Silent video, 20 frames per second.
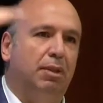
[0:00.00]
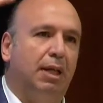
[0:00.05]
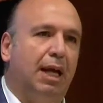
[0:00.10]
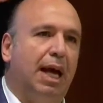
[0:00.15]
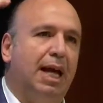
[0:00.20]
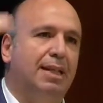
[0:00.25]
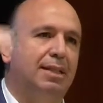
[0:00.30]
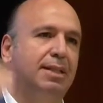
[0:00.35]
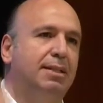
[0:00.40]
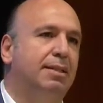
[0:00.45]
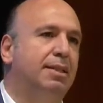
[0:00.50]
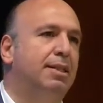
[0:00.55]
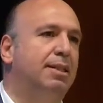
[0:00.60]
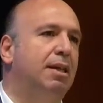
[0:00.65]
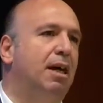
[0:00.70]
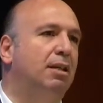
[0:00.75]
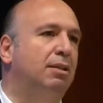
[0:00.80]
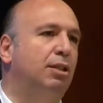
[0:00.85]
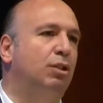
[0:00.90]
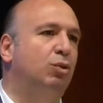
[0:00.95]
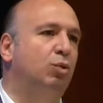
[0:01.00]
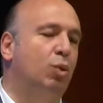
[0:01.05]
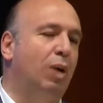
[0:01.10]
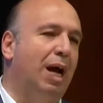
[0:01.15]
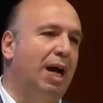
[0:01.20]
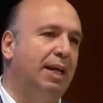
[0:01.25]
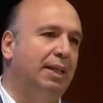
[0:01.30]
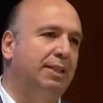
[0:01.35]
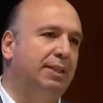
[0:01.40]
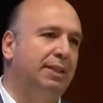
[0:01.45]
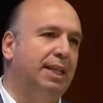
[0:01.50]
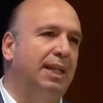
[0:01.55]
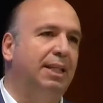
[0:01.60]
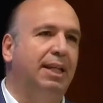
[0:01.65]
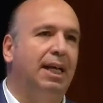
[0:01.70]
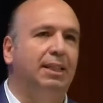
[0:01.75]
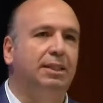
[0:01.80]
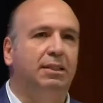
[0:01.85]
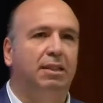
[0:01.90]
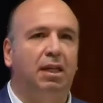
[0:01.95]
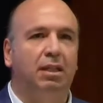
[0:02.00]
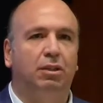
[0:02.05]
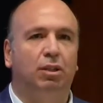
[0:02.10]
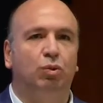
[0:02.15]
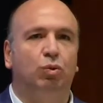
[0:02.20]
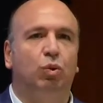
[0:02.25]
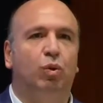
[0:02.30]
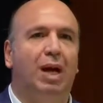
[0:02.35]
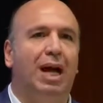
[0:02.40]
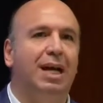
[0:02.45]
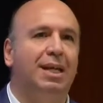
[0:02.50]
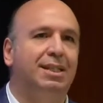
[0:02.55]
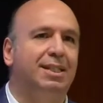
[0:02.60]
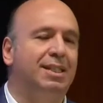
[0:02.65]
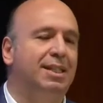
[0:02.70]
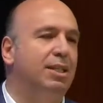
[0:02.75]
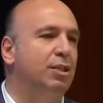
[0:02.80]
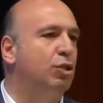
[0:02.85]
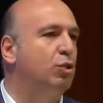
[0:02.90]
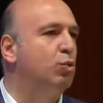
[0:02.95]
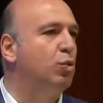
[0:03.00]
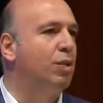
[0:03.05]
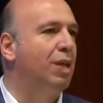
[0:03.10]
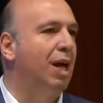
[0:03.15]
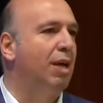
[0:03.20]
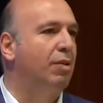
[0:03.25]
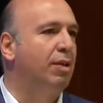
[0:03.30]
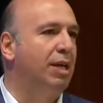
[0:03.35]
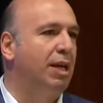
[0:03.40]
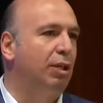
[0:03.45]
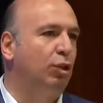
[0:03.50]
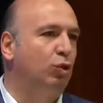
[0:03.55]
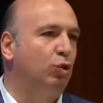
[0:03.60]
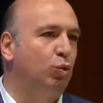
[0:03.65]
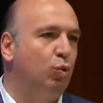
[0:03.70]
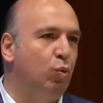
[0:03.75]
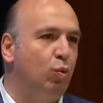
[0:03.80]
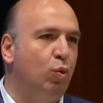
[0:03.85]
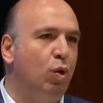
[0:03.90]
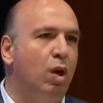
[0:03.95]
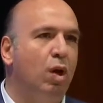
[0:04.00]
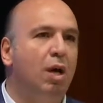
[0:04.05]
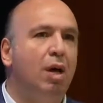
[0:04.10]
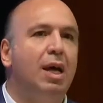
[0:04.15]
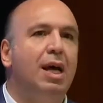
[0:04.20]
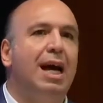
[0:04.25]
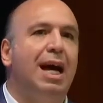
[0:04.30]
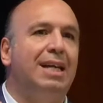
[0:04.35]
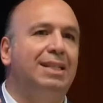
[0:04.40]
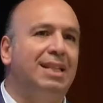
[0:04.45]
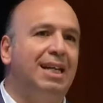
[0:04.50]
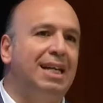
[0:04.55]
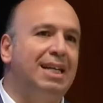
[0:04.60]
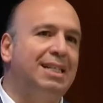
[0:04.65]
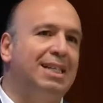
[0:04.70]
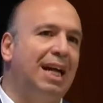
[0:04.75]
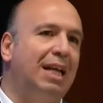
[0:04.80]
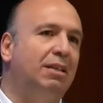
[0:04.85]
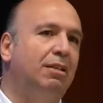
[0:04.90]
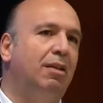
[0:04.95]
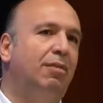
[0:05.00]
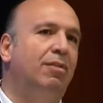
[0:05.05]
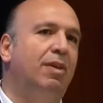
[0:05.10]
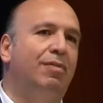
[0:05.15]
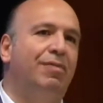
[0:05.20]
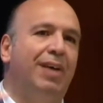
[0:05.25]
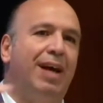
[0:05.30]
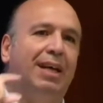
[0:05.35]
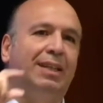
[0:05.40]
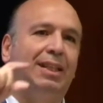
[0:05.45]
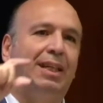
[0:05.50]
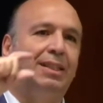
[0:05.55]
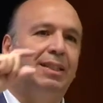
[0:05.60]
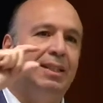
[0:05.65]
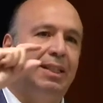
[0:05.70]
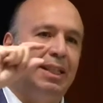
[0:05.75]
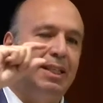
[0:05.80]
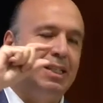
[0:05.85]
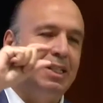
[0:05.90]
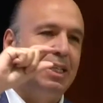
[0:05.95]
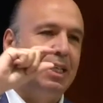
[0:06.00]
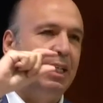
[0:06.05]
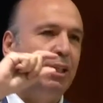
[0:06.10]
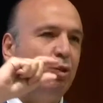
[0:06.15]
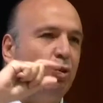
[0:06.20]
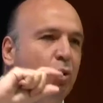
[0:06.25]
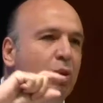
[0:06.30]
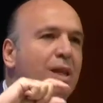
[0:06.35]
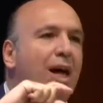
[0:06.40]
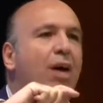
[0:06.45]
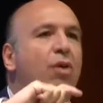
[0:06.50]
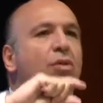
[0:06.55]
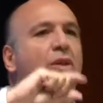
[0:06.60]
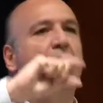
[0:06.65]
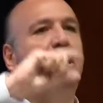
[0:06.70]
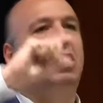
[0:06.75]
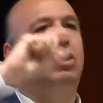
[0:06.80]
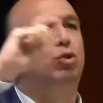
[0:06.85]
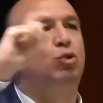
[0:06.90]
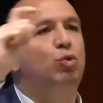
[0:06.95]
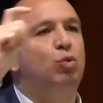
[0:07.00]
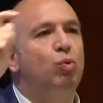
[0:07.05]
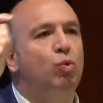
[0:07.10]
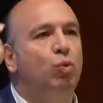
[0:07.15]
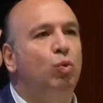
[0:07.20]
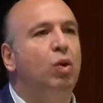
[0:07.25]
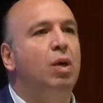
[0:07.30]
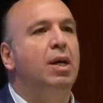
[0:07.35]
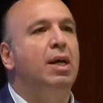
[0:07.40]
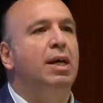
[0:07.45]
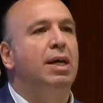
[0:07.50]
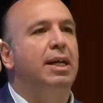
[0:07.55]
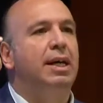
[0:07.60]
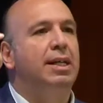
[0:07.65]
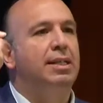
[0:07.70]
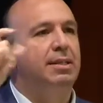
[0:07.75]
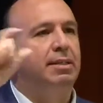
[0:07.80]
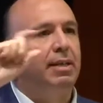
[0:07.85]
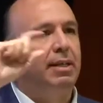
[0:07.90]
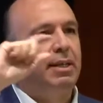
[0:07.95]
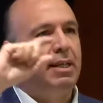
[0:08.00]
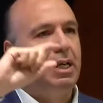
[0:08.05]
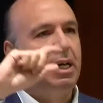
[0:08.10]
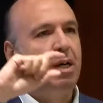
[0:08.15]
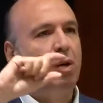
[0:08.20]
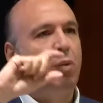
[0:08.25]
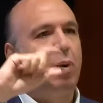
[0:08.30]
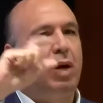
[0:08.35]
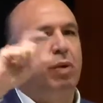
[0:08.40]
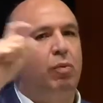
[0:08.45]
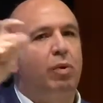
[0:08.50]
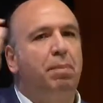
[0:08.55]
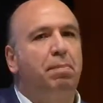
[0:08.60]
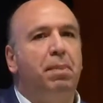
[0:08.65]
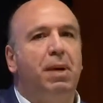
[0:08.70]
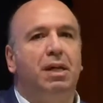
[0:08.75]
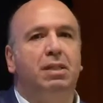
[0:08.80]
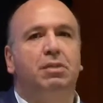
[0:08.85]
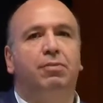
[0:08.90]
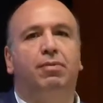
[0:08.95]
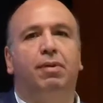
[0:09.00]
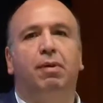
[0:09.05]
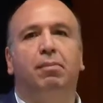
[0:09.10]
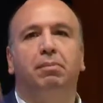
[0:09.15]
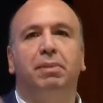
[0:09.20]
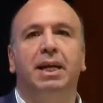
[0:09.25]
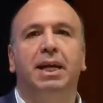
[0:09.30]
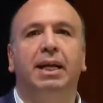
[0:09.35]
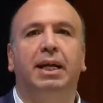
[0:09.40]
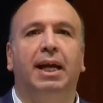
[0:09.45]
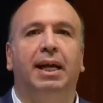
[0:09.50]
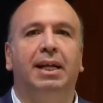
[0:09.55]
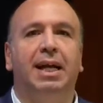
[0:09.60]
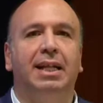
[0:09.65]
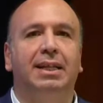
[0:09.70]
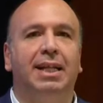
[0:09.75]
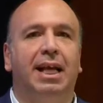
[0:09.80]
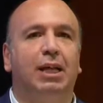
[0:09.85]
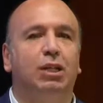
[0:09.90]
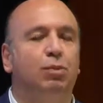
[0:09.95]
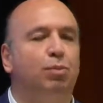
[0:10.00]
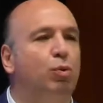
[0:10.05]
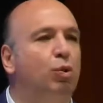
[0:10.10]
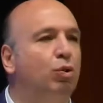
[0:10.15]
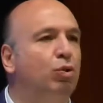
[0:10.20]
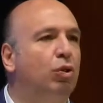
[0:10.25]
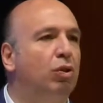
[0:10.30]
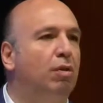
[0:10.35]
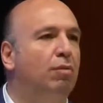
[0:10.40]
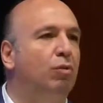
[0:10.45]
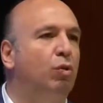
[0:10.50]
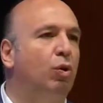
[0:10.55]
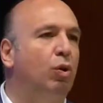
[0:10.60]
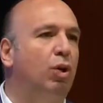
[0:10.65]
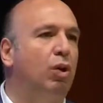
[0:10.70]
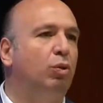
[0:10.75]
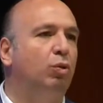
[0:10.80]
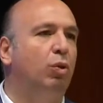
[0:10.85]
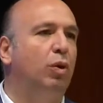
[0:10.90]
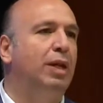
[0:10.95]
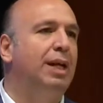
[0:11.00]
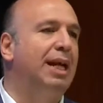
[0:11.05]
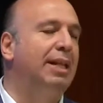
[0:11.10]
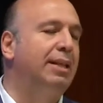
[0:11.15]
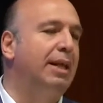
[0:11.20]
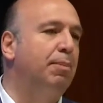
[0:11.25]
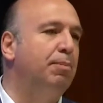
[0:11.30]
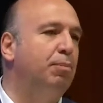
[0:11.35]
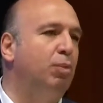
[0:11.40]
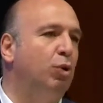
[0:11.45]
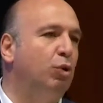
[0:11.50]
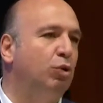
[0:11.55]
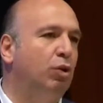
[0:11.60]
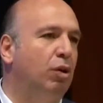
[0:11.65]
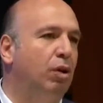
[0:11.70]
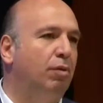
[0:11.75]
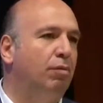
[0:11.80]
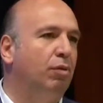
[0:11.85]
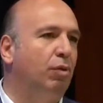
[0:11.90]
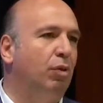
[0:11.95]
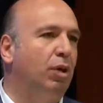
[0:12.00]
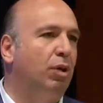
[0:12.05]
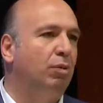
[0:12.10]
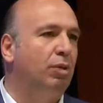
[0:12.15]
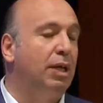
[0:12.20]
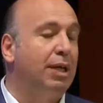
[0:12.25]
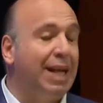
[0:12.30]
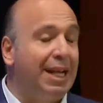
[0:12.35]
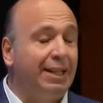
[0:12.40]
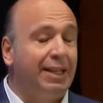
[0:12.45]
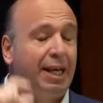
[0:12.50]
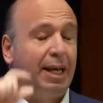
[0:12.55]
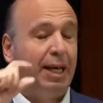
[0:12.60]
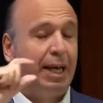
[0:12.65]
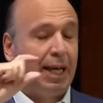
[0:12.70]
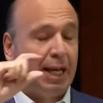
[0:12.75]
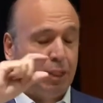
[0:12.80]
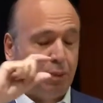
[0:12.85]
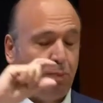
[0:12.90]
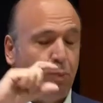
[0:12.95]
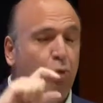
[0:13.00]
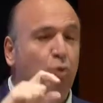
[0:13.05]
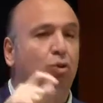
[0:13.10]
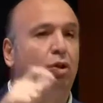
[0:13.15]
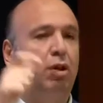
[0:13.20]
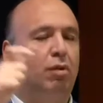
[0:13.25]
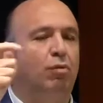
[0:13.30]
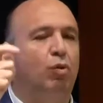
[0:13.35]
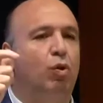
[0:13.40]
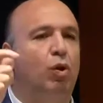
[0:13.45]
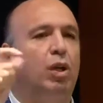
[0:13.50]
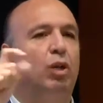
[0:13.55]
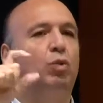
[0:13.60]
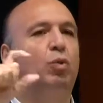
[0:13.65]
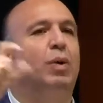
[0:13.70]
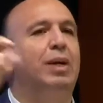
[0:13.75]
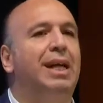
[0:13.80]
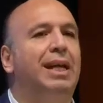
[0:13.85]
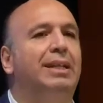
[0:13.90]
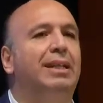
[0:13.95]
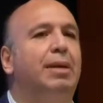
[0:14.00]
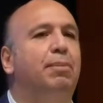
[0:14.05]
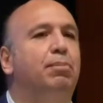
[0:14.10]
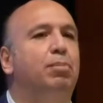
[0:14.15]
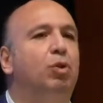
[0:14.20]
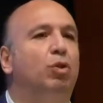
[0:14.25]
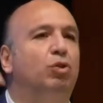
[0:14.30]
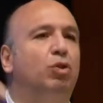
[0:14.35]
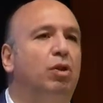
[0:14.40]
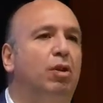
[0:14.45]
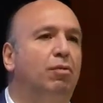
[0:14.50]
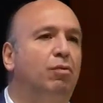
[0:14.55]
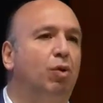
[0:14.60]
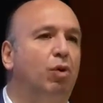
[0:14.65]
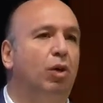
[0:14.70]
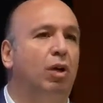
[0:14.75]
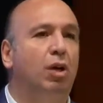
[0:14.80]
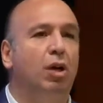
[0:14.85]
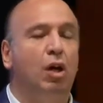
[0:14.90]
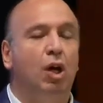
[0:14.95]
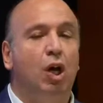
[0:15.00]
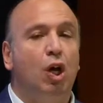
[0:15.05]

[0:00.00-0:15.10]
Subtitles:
has started to rise, and has started to rise since 2002 as a result of the fact that it's in 2002 is the year where we passed from being a net exporter of oil to a net importer of a net exporter of oil to a net importer of oil.